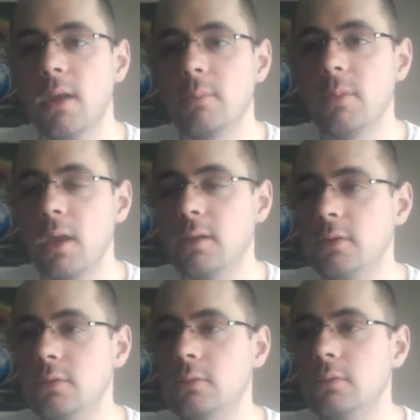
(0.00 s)

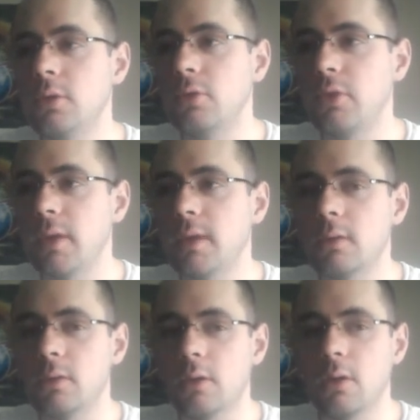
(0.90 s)
And you're
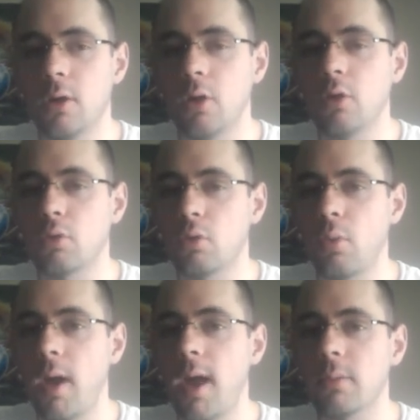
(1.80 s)
thinking, oh
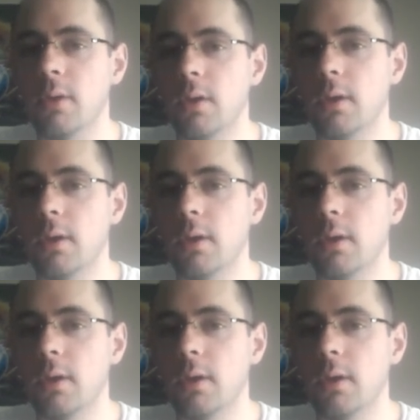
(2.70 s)
crap,